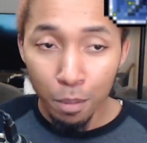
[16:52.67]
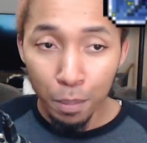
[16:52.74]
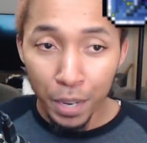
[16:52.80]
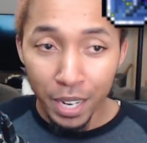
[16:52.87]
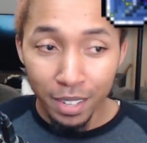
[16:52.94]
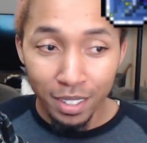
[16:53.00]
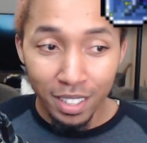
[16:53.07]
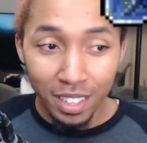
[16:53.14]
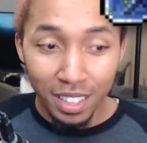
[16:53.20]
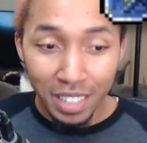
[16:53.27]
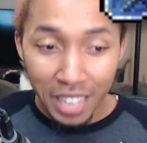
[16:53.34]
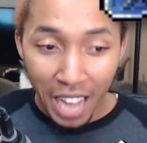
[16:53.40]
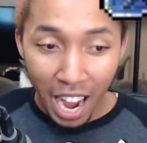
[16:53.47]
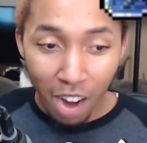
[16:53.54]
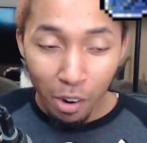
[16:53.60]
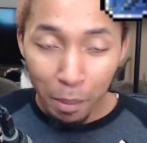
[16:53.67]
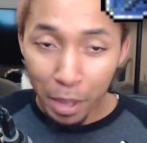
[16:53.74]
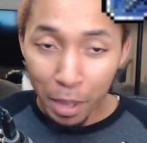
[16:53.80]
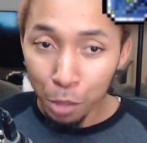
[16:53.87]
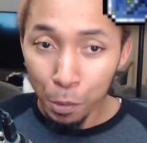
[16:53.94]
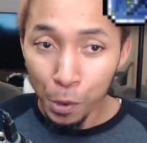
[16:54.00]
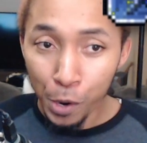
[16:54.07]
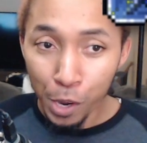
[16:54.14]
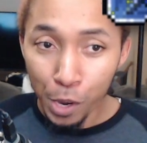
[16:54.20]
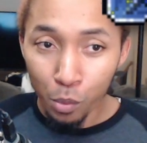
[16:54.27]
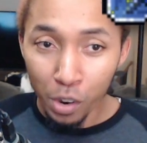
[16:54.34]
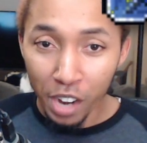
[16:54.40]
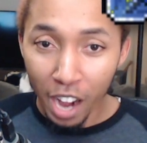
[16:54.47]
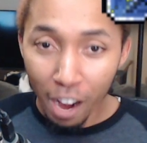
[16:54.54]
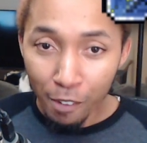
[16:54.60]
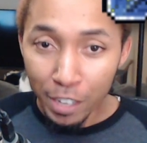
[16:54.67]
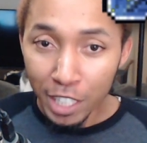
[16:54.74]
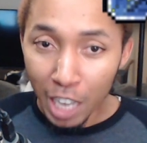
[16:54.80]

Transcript: but now I'm at the point where every